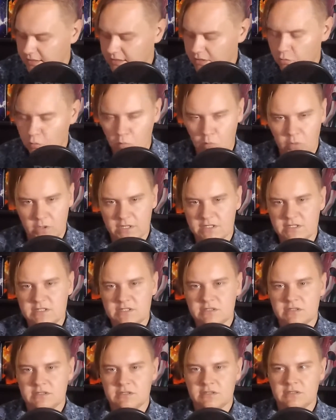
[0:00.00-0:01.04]
it wouldn't
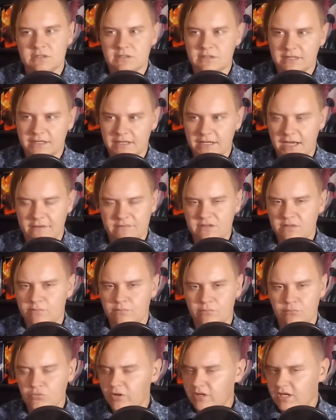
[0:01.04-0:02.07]
have to
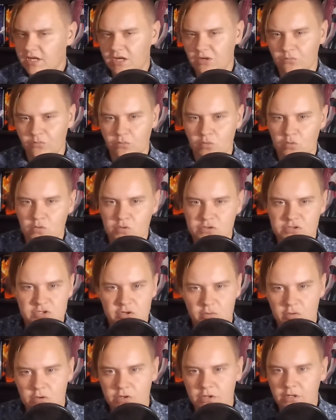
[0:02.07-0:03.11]
break any rules
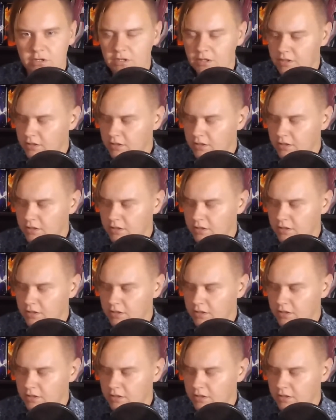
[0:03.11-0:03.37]
or